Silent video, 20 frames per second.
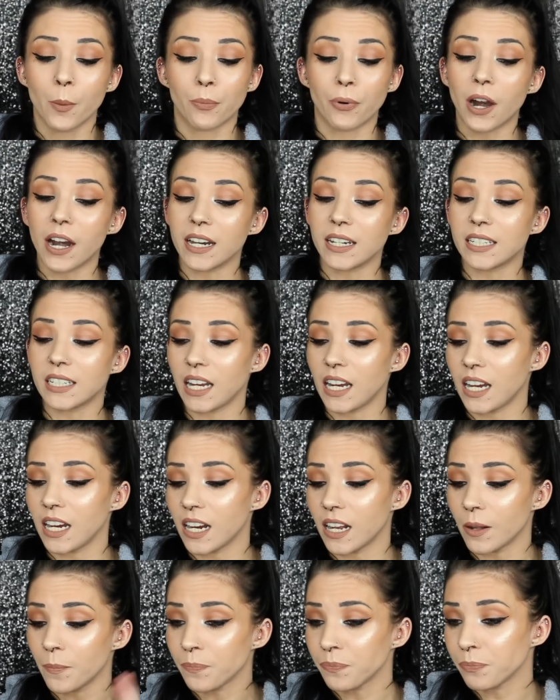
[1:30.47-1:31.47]

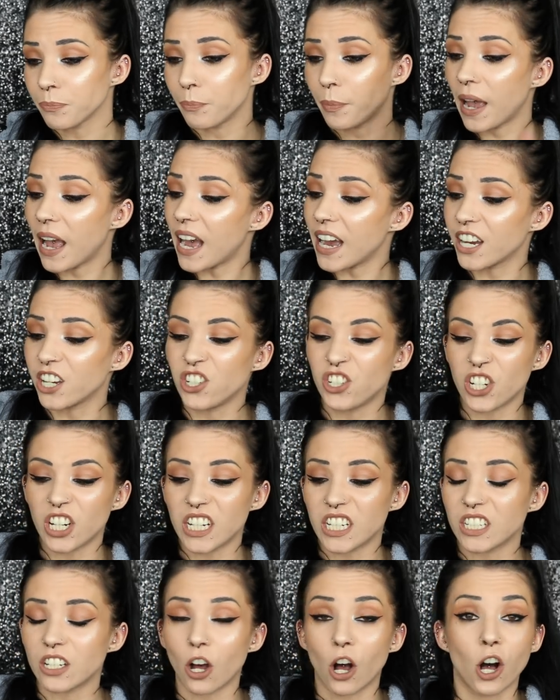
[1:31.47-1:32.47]
Pricing,
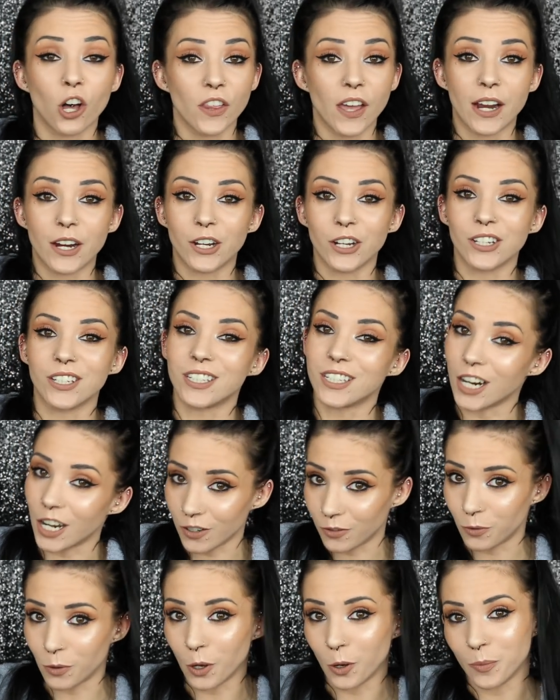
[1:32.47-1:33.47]
packages, all that good
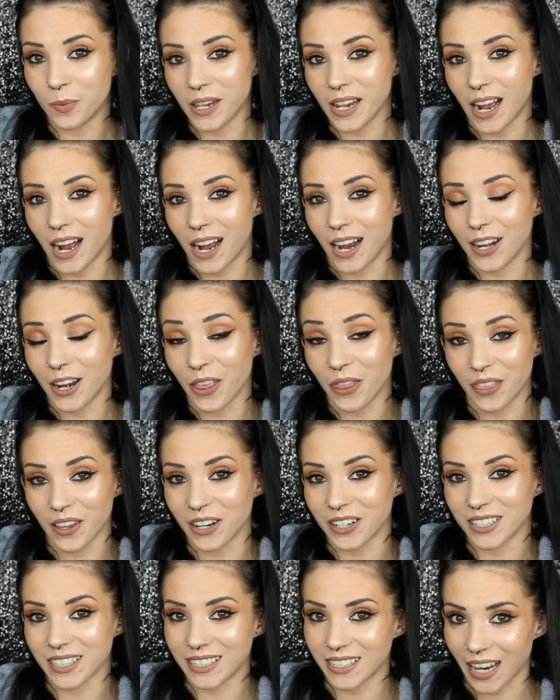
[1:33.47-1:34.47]
stuff will be on
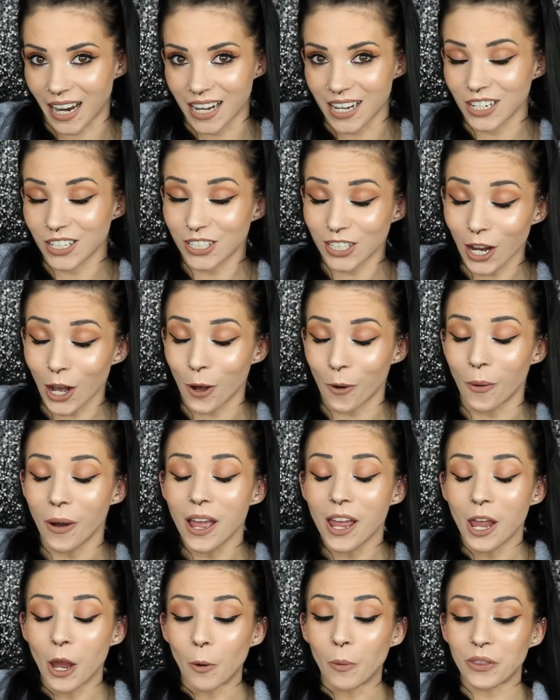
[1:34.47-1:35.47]
their site.
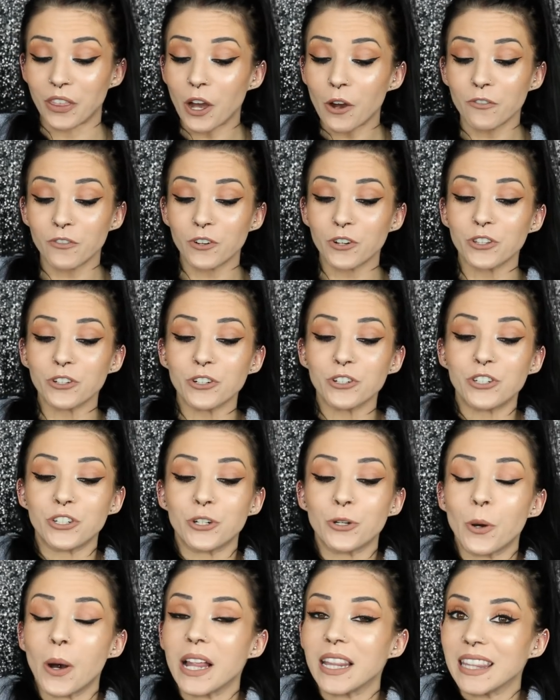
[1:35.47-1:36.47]
So without further
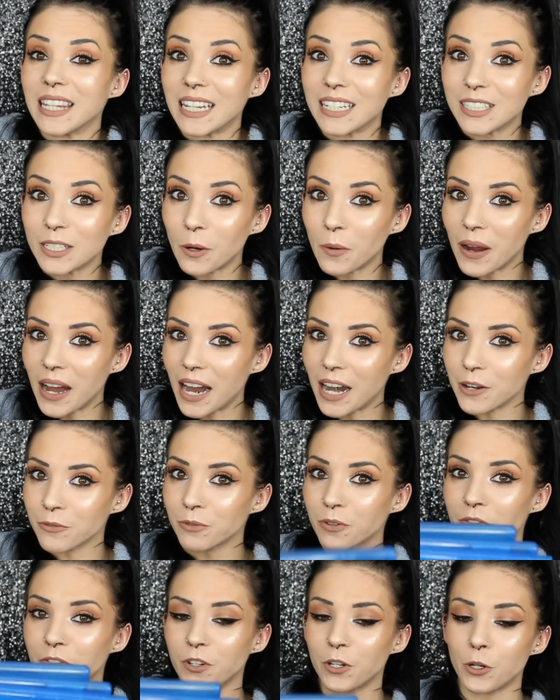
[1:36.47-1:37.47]
ado, let's go ahead
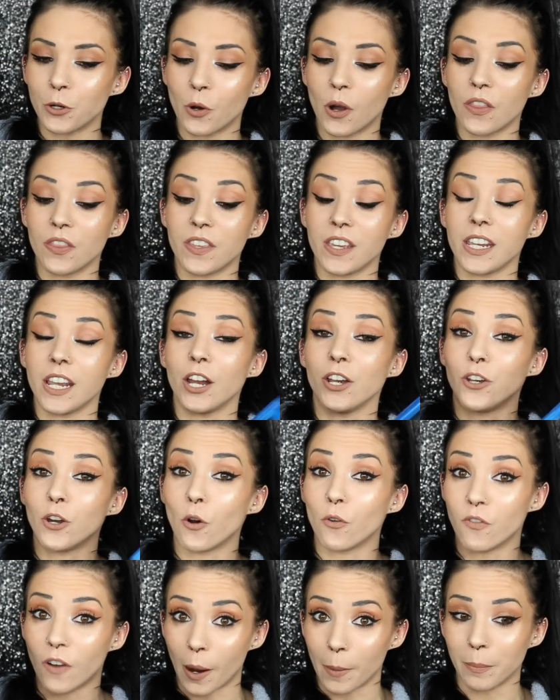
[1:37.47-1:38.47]
and review the
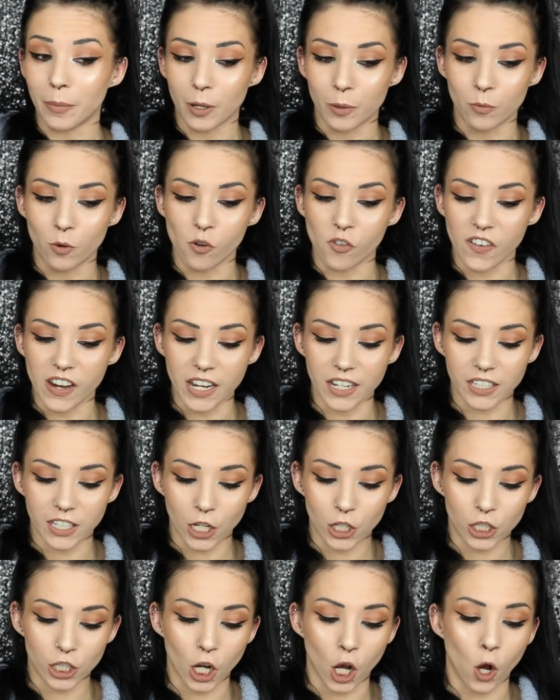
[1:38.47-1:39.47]
November
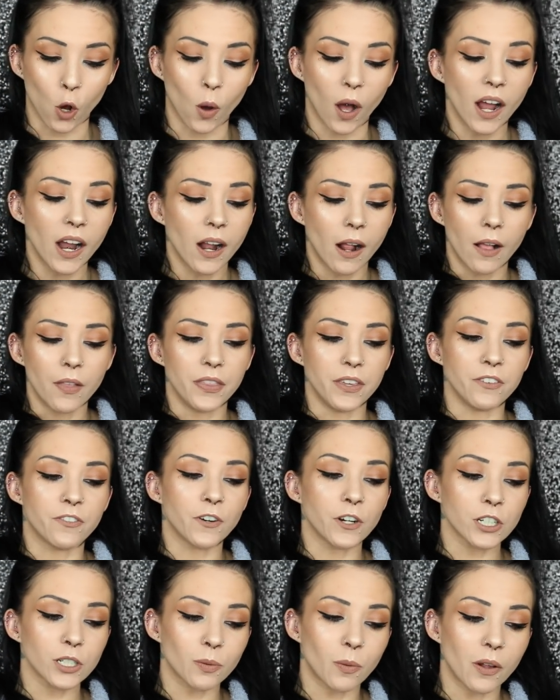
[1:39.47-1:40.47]
movies. So the
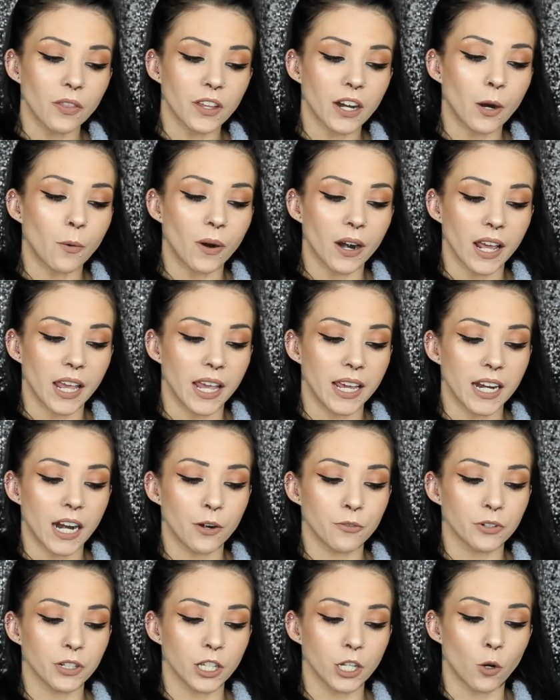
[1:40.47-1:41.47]
first one that I want to hit
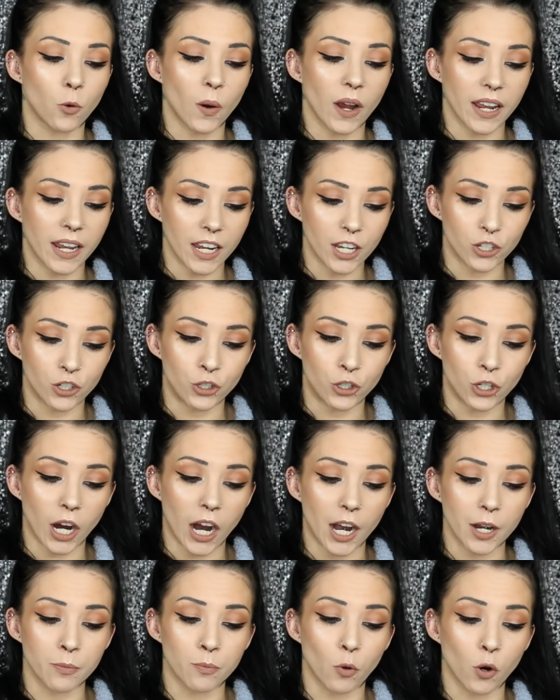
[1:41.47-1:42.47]
on really quick is
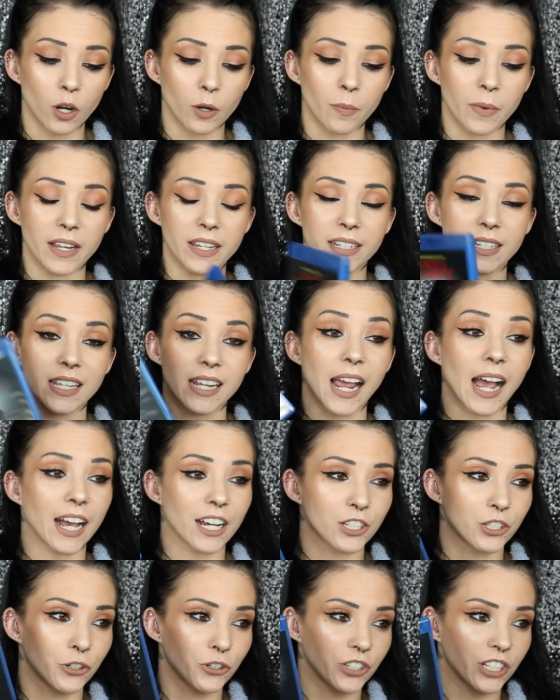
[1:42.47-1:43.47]
John Borman's The
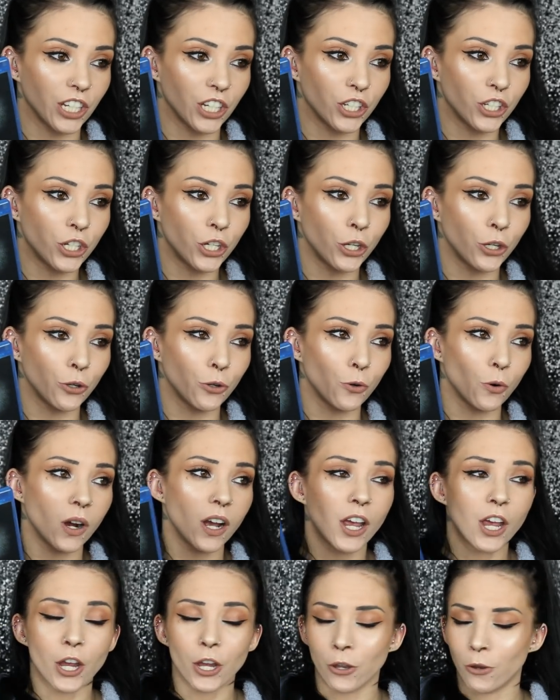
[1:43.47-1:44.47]
Exorcist
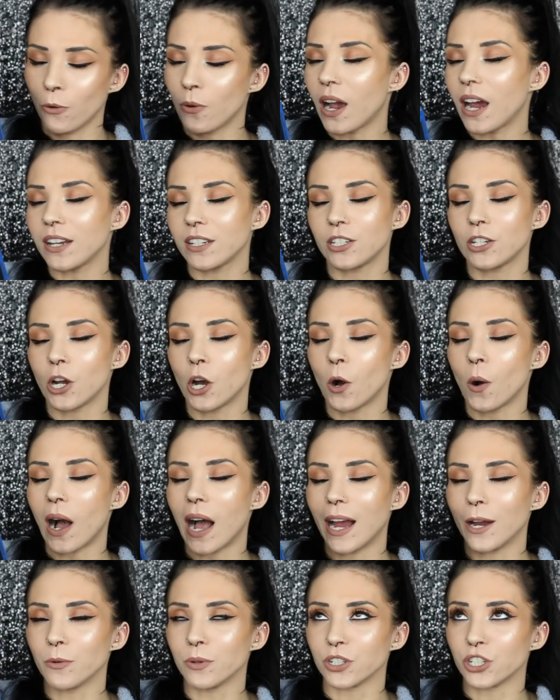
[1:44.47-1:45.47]
2. You guys know
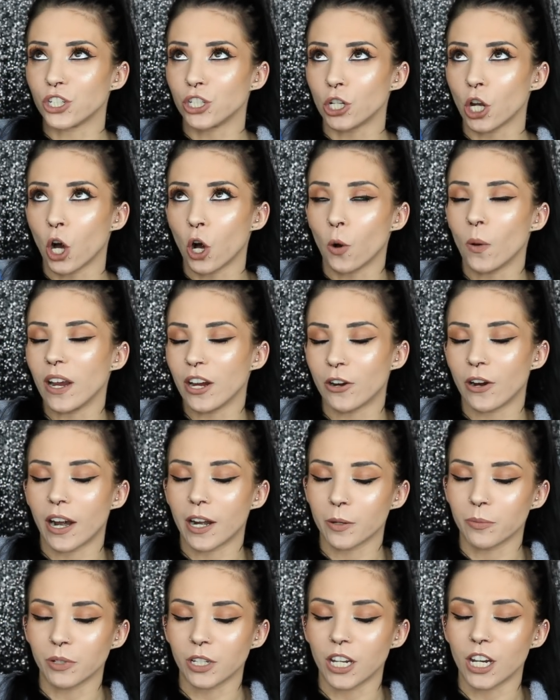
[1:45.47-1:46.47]
I was so
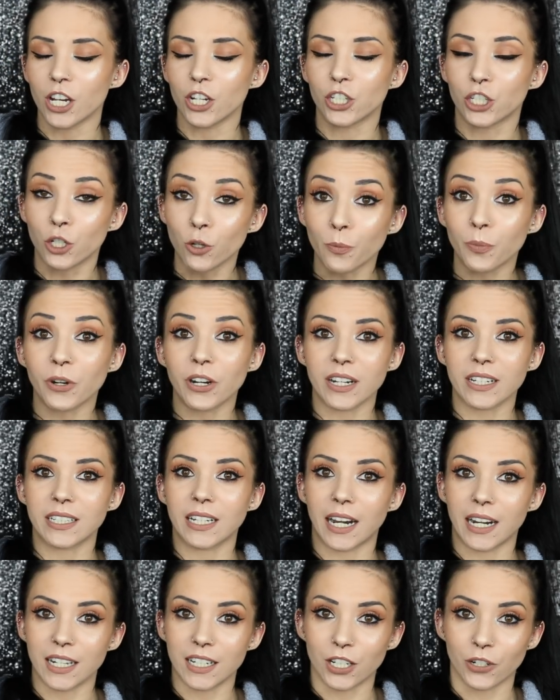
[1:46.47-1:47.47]
incredibly super
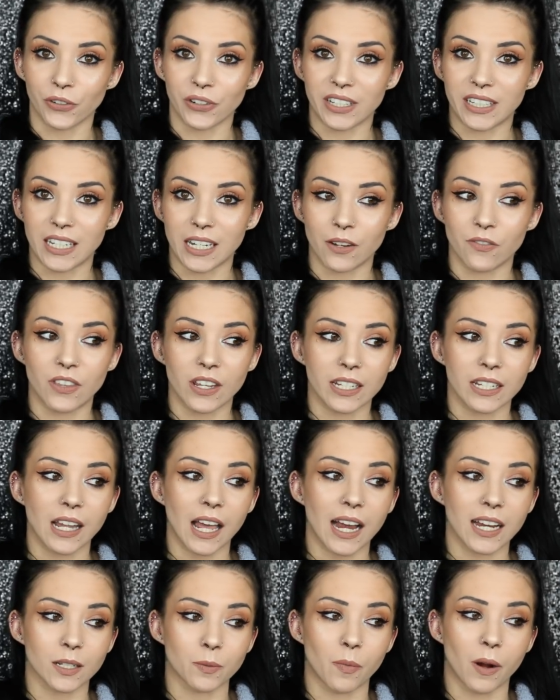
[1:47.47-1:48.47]
excited to receive this
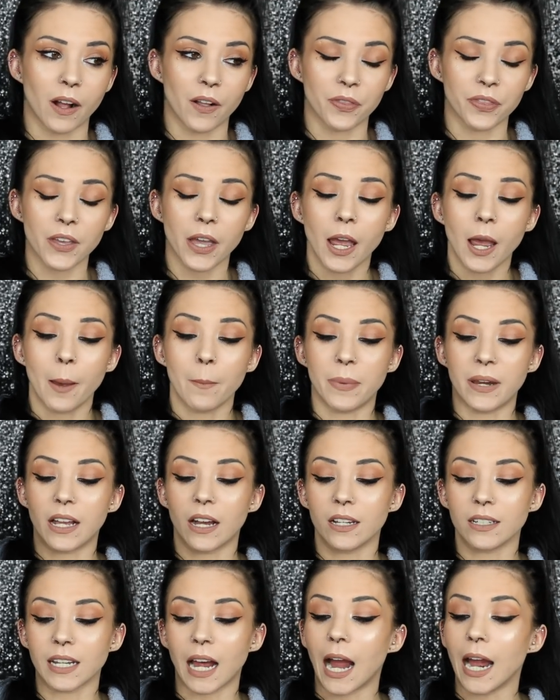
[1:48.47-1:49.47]
last month
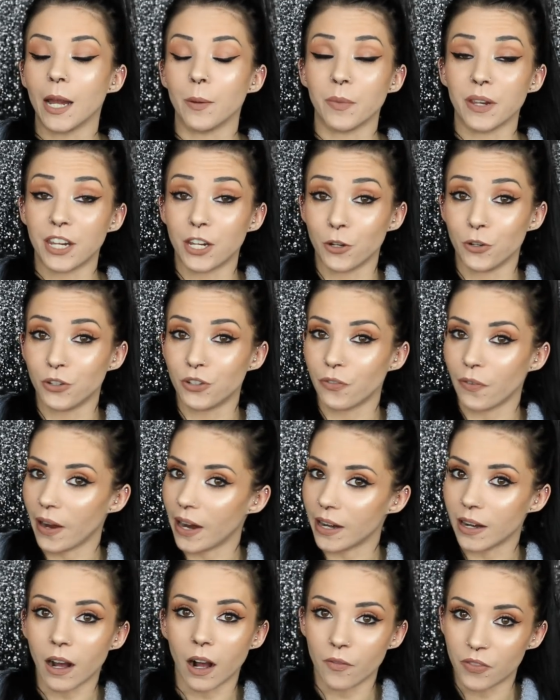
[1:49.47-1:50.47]
because I am a huge
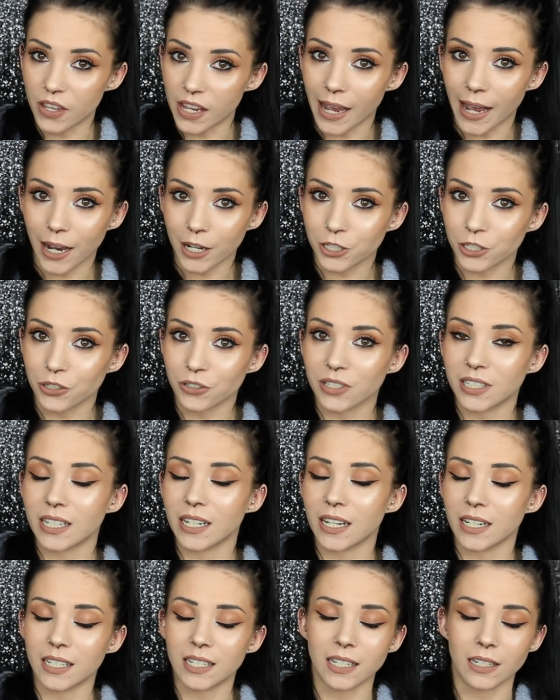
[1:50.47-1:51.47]
fan of The
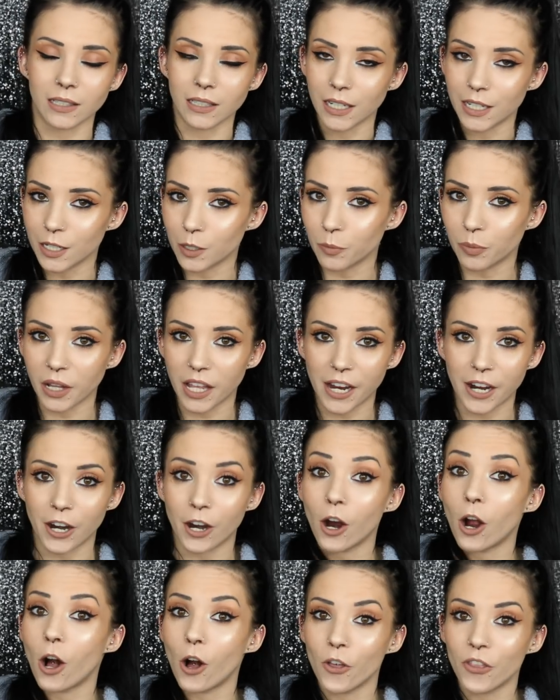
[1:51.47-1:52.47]
Exorcist, Linda
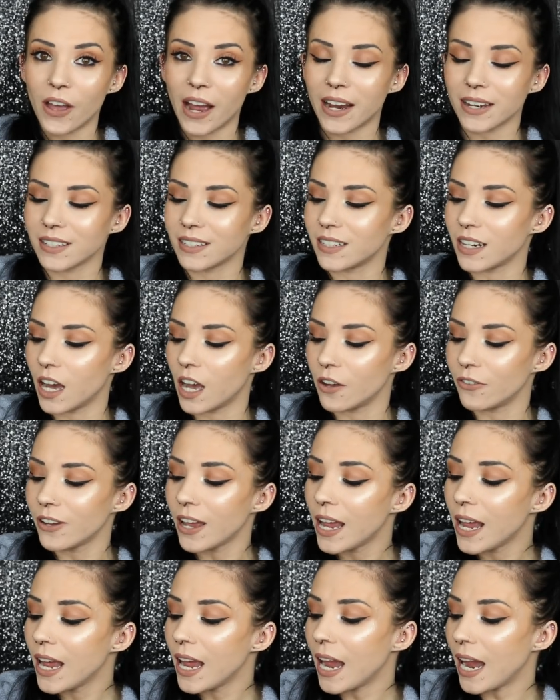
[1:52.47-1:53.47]
Blair, all that
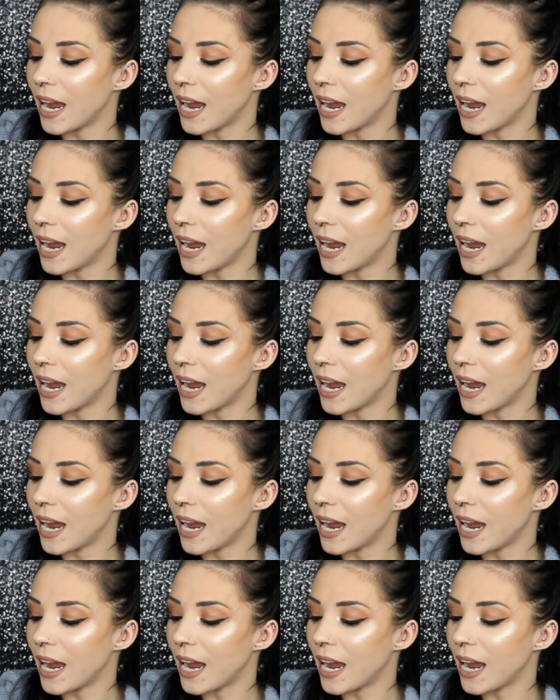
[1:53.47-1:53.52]
stuff.